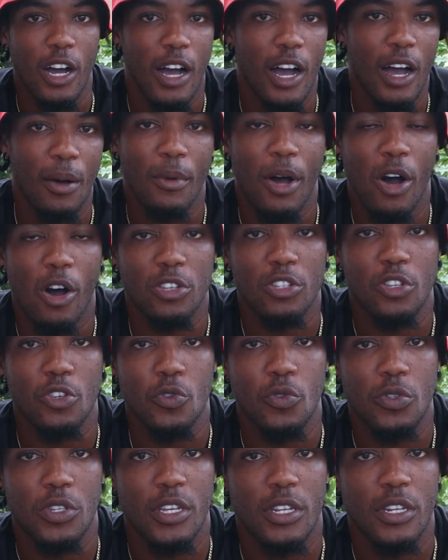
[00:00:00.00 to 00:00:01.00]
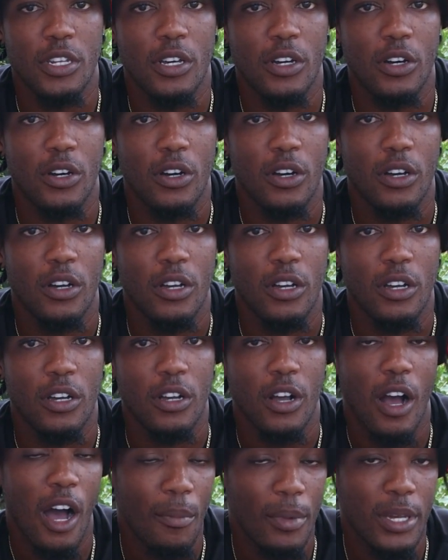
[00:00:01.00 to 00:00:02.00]
I'm also using the
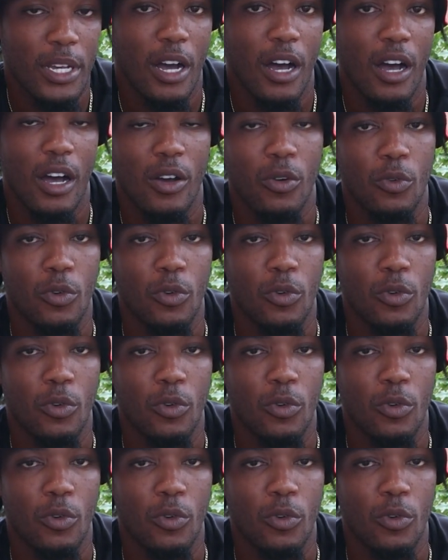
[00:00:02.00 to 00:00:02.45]
Comica,